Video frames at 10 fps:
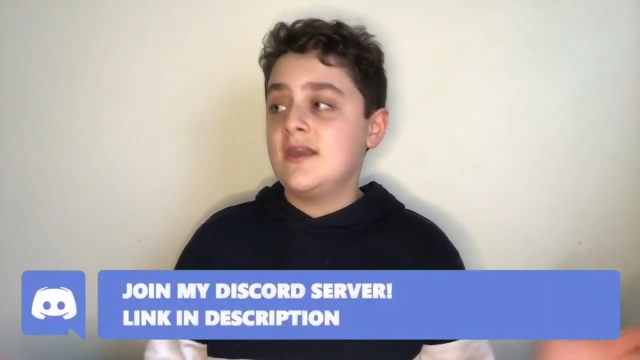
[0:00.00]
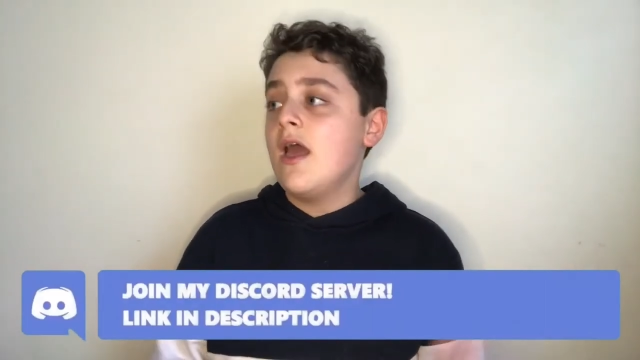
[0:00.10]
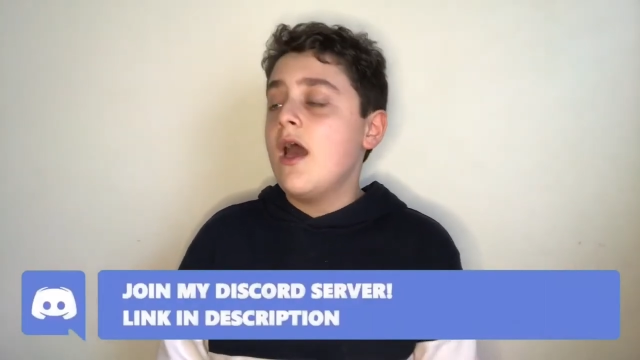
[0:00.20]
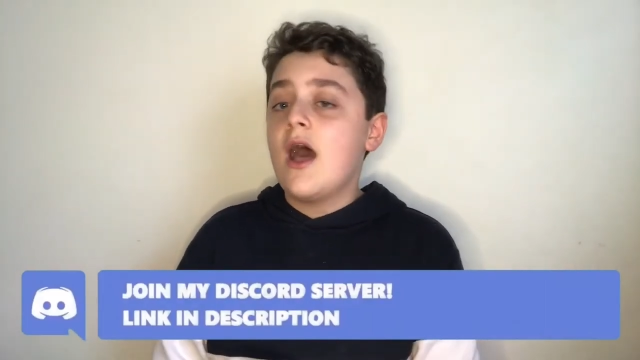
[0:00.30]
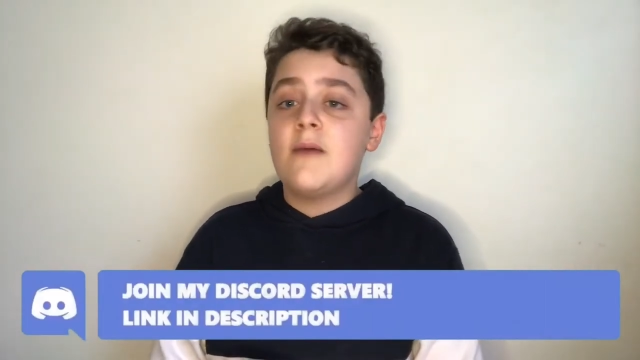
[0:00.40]

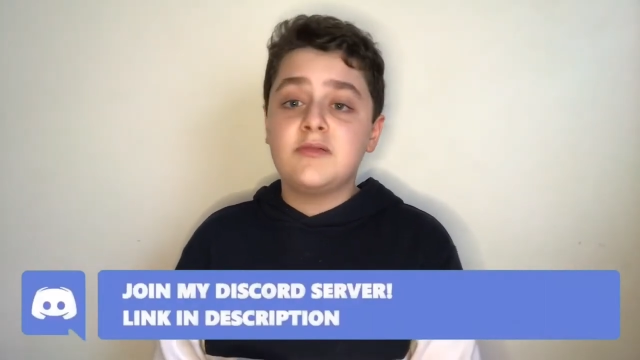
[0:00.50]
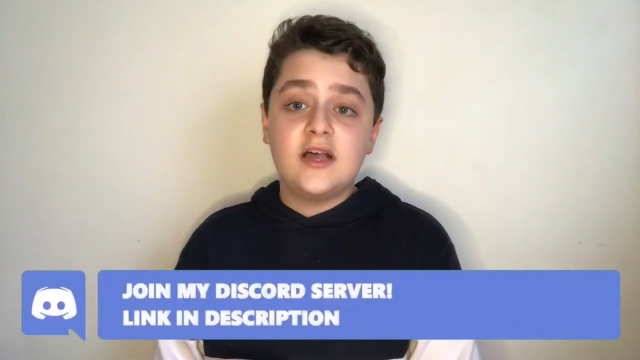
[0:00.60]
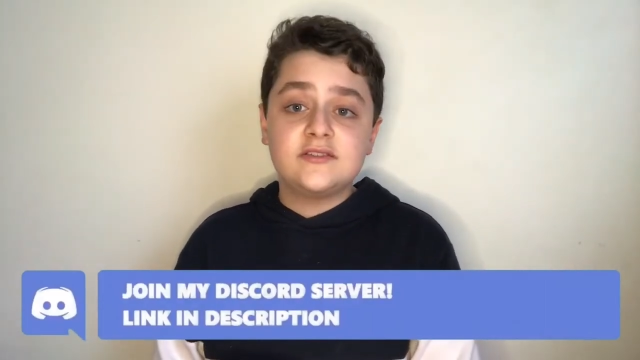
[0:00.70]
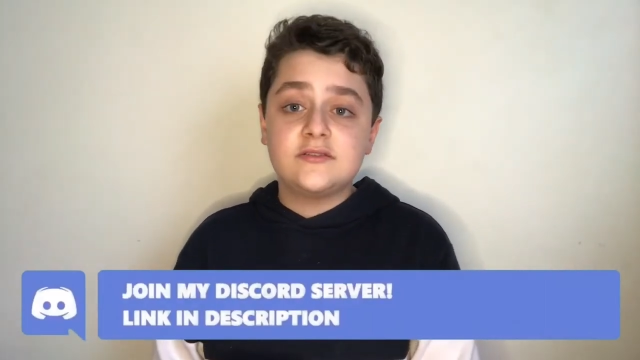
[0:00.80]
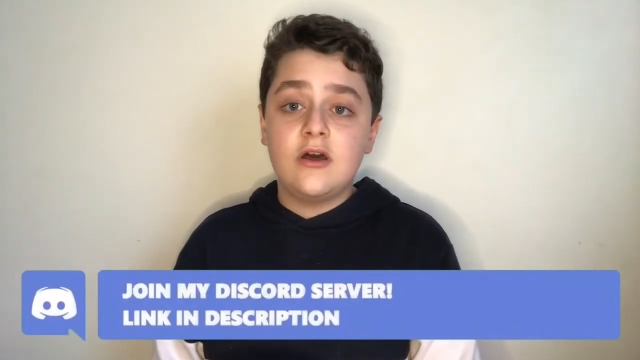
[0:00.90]
uh,
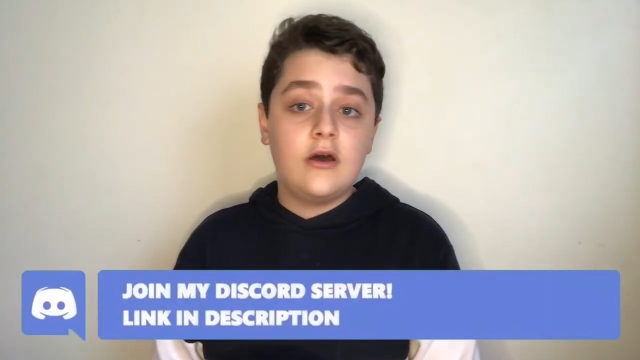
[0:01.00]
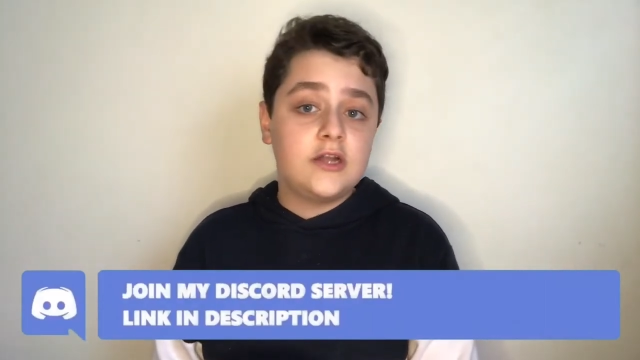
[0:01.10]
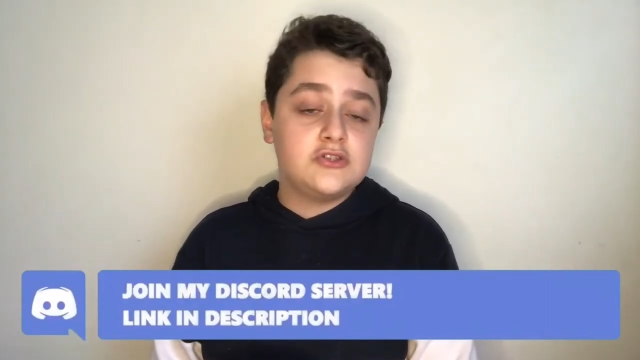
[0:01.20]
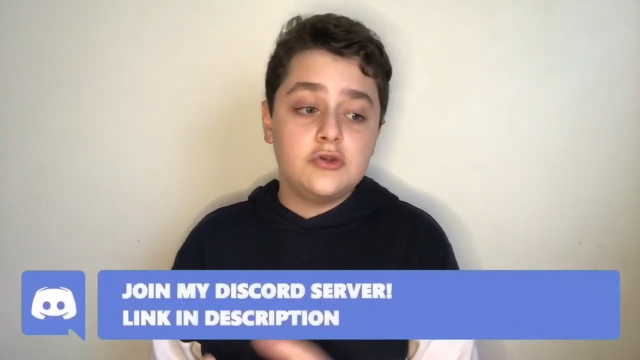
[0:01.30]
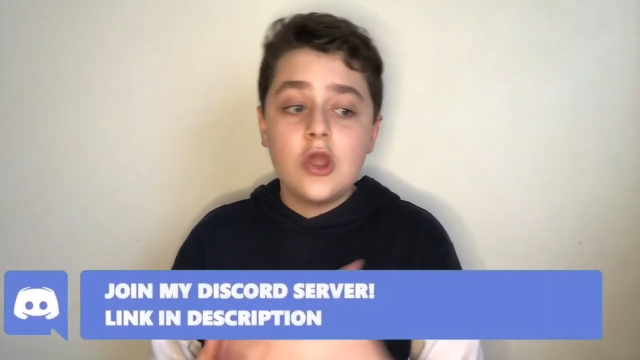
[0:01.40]
plus uh, I
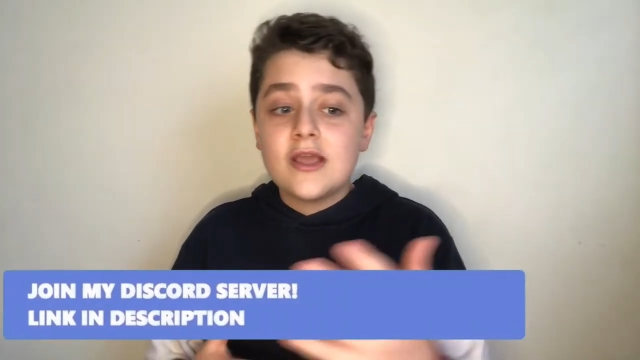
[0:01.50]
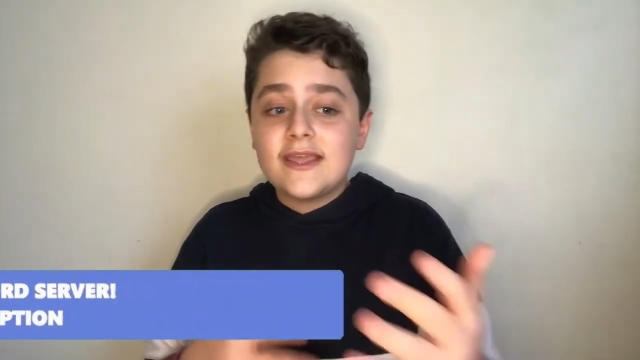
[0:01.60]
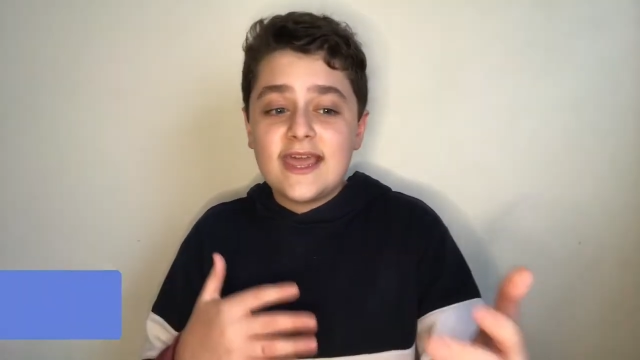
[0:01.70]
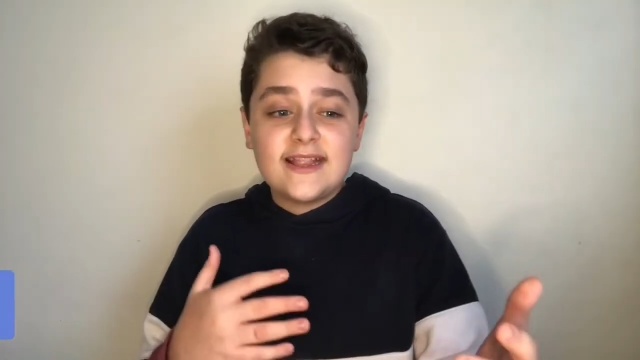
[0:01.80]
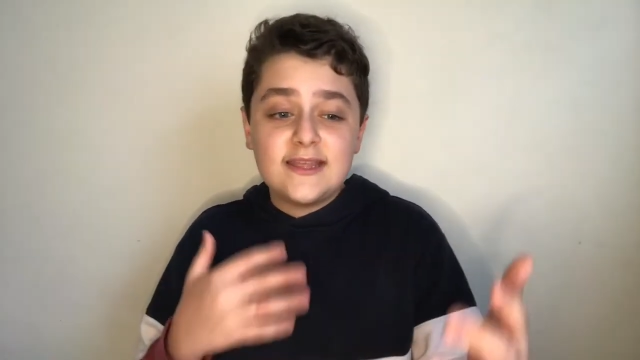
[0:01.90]
do
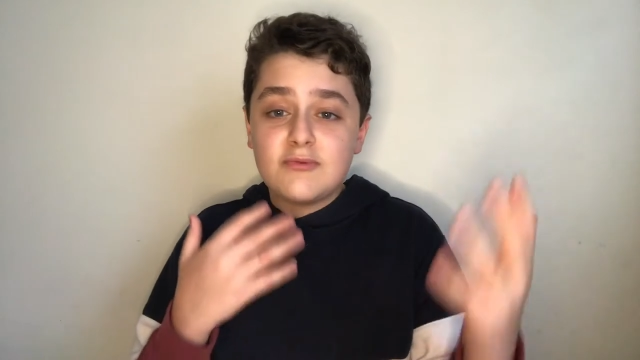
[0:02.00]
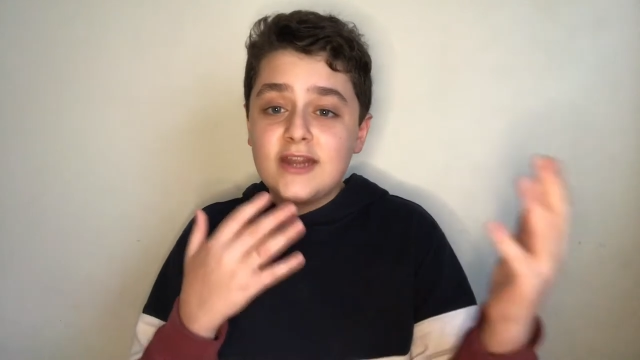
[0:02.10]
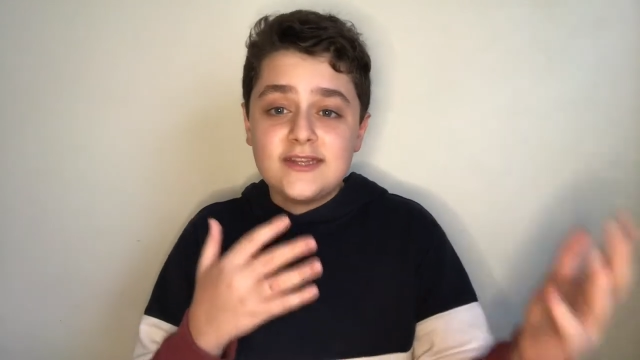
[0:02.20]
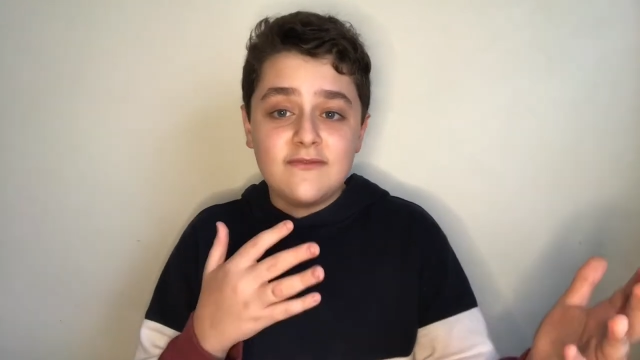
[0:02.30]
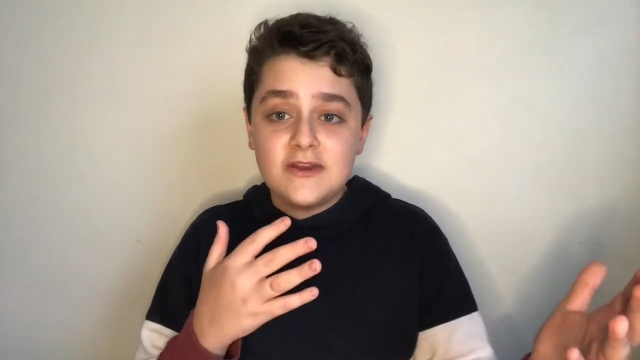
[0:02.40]
geekly
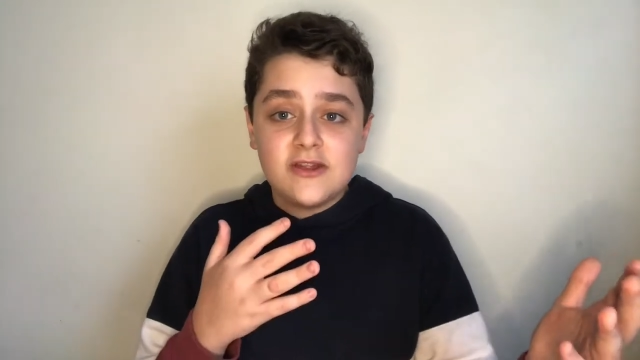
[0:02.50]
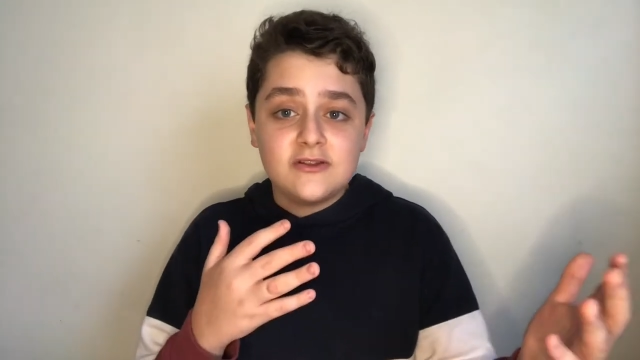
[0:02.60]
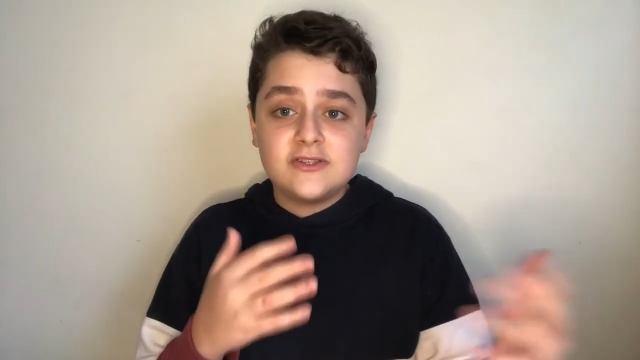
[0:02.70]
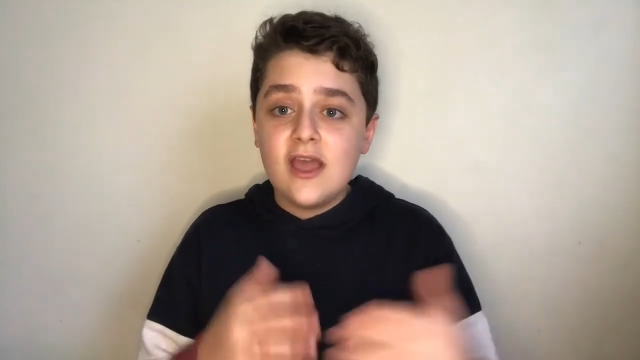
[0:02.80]
breakdown videos,